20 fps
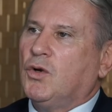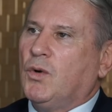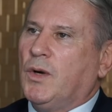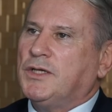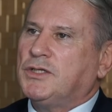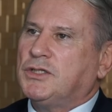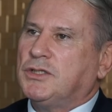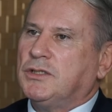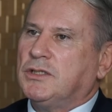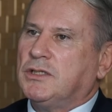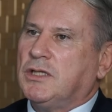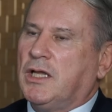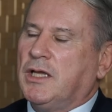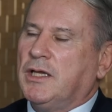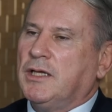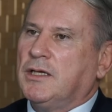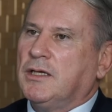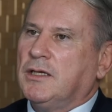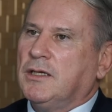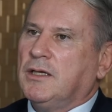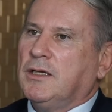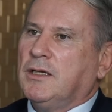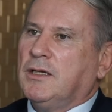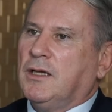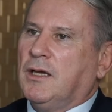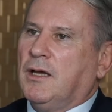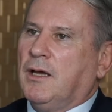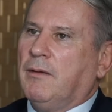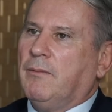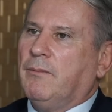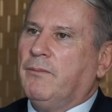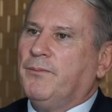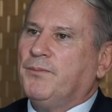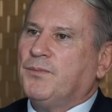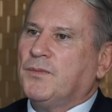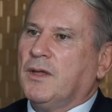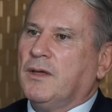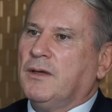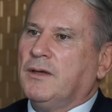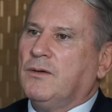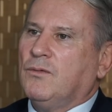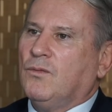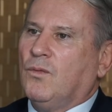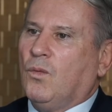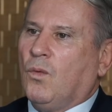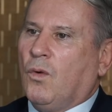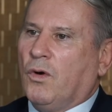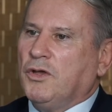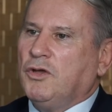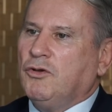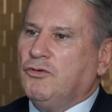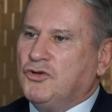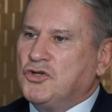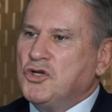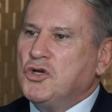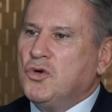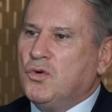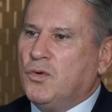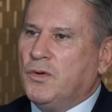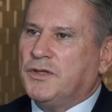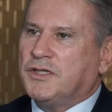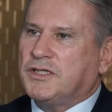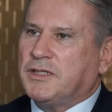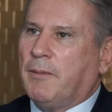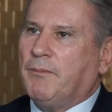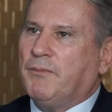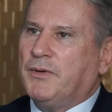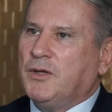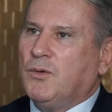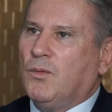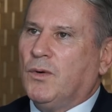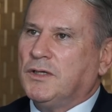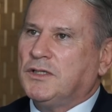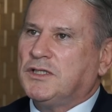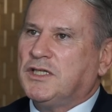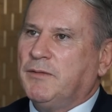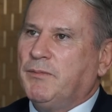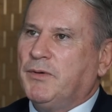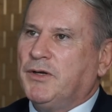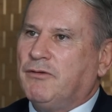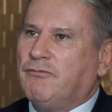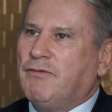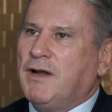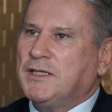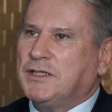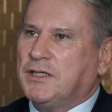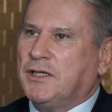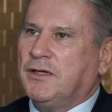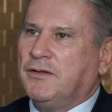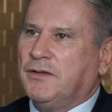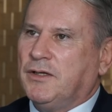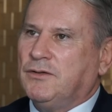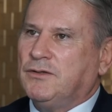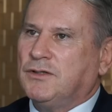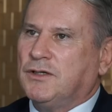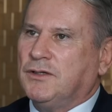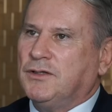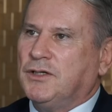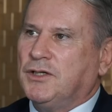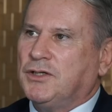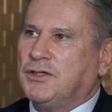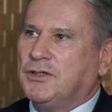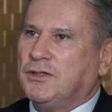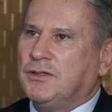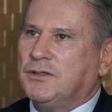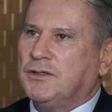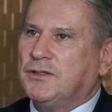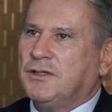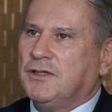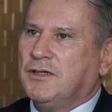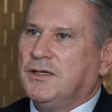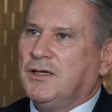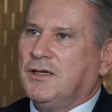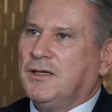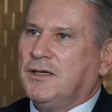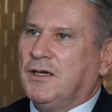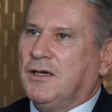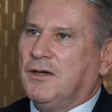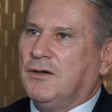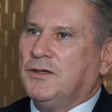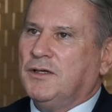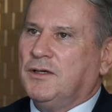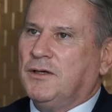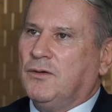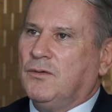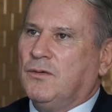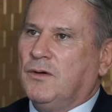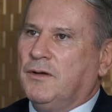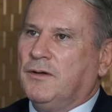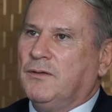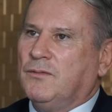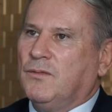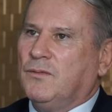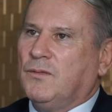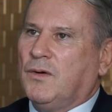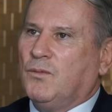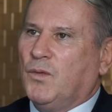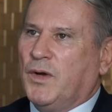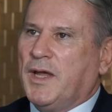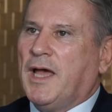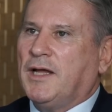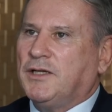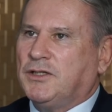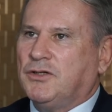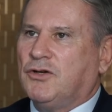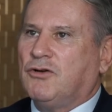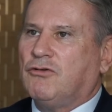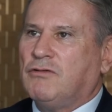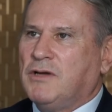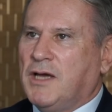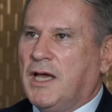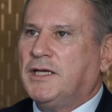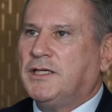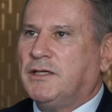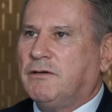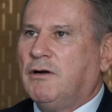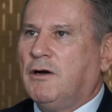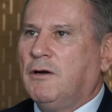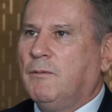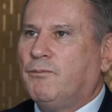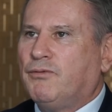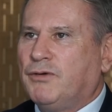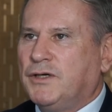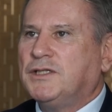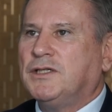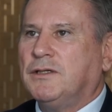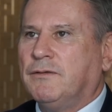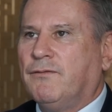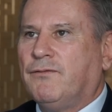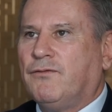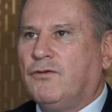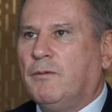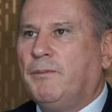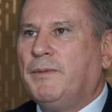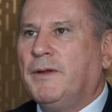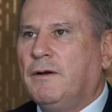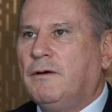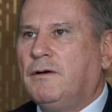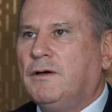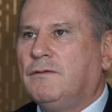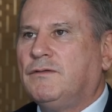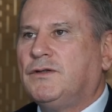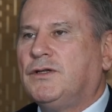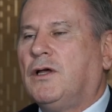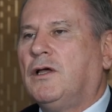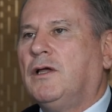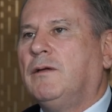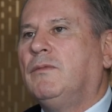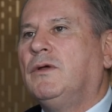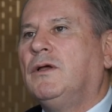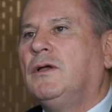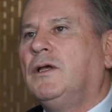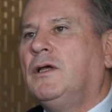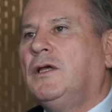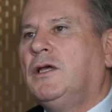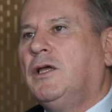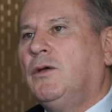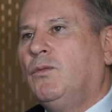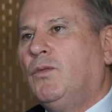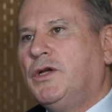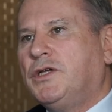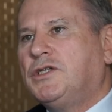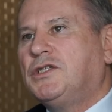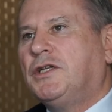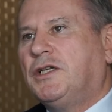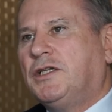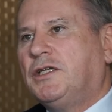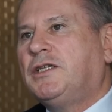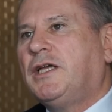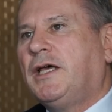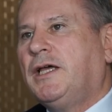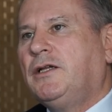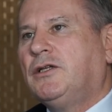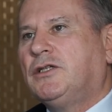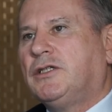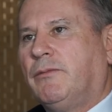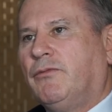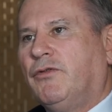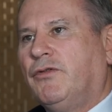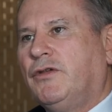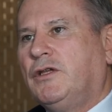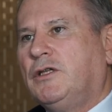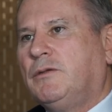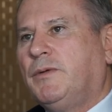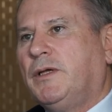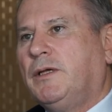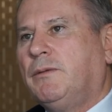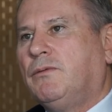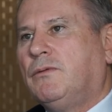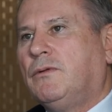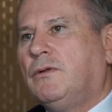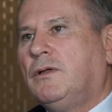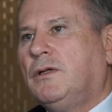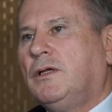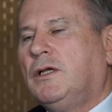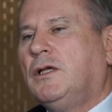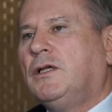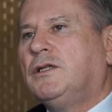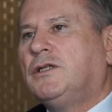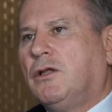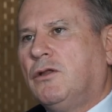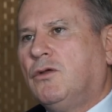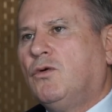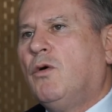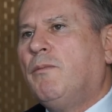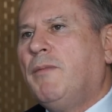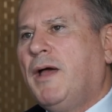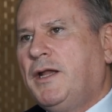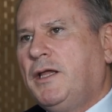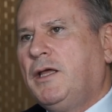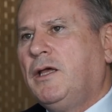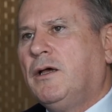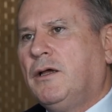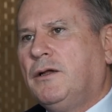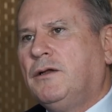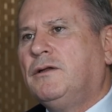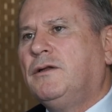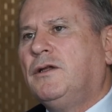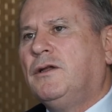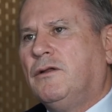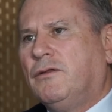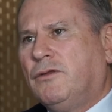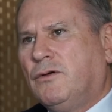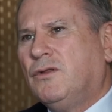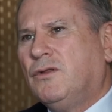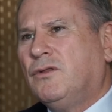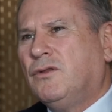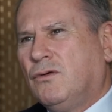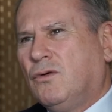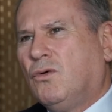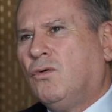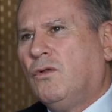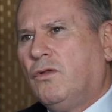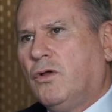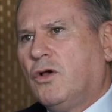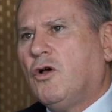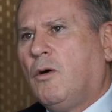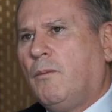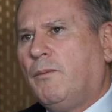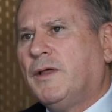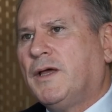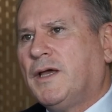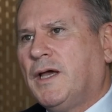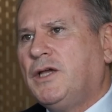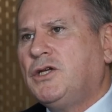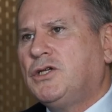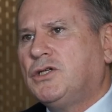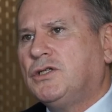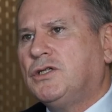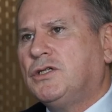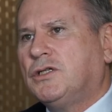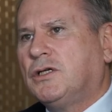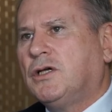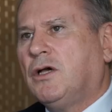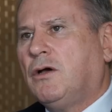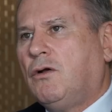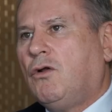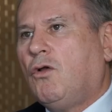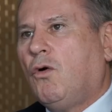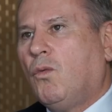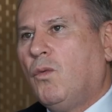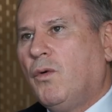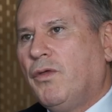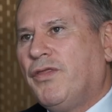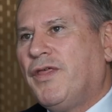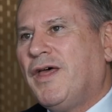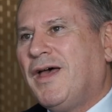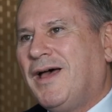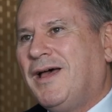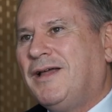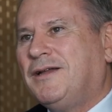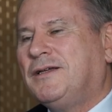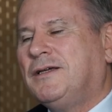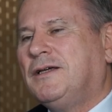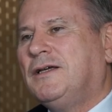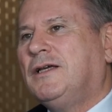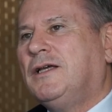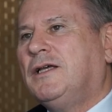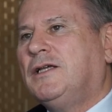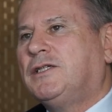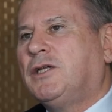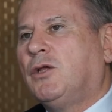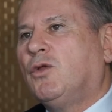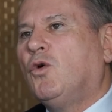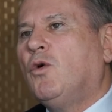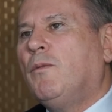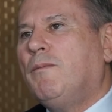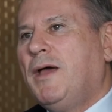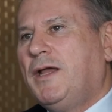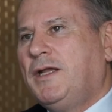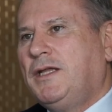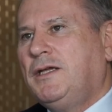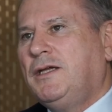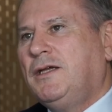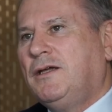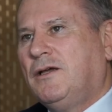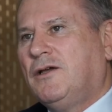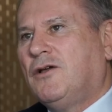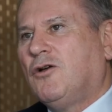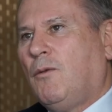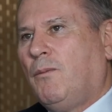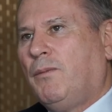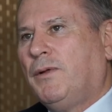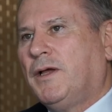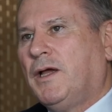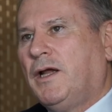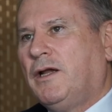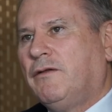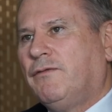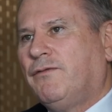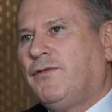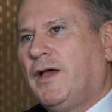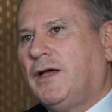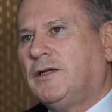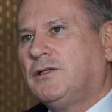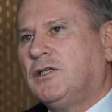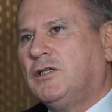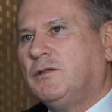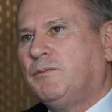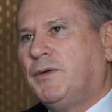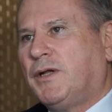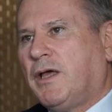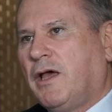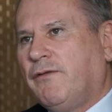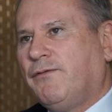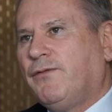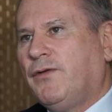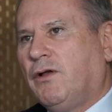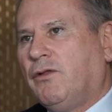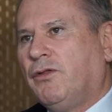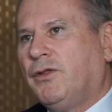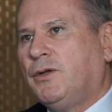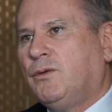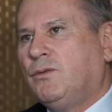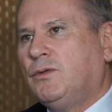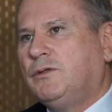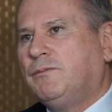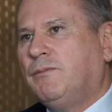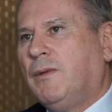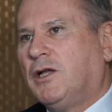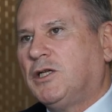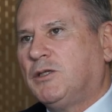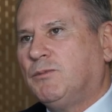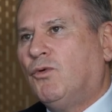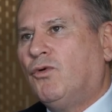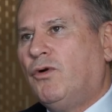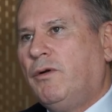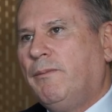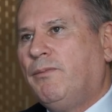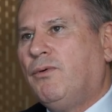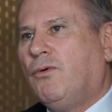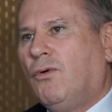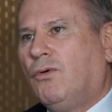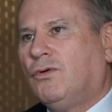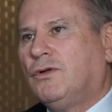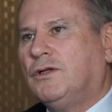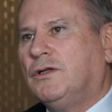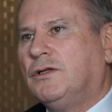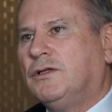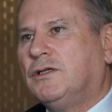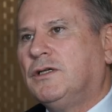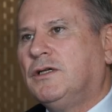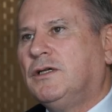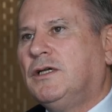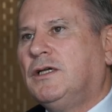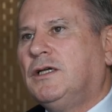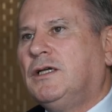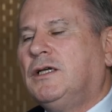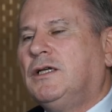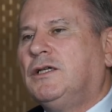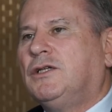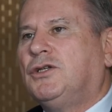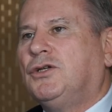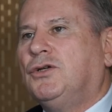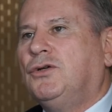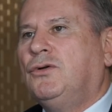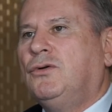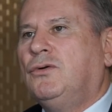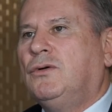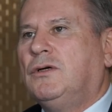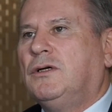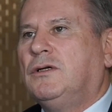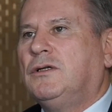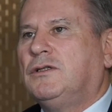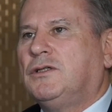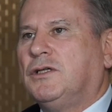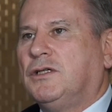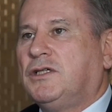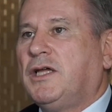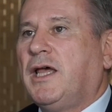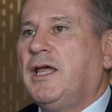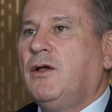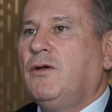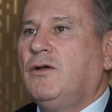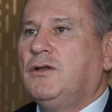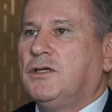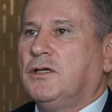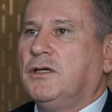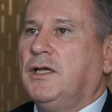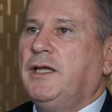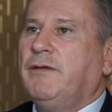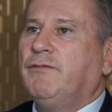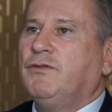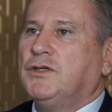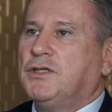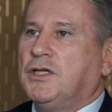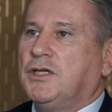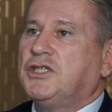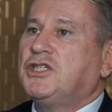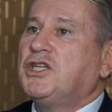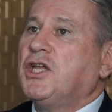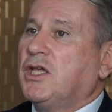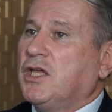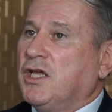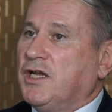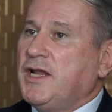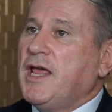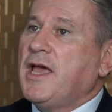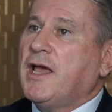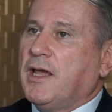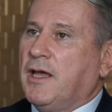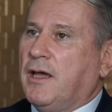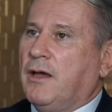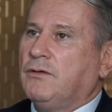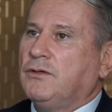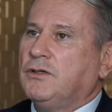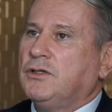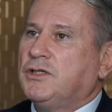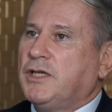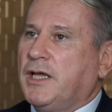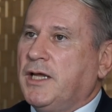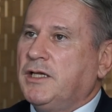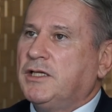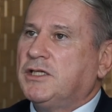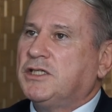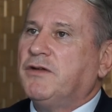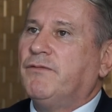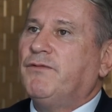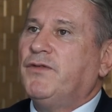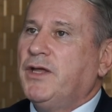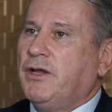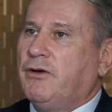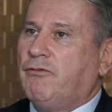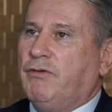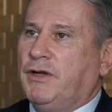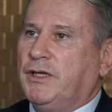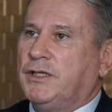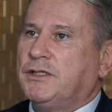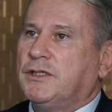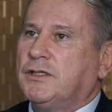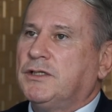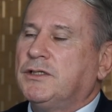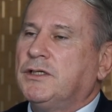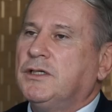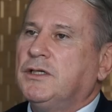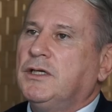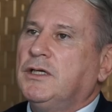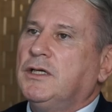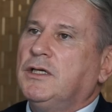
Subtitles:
questions like what you do with somebody once they've been arrested in those conditions. And we had to create our own prison for a period of time in which to detain some of these people. So there were many, and all the complications that go along with that. So there were many complicated factors, but I felt that it was much more important to stick your neck out and take severe risks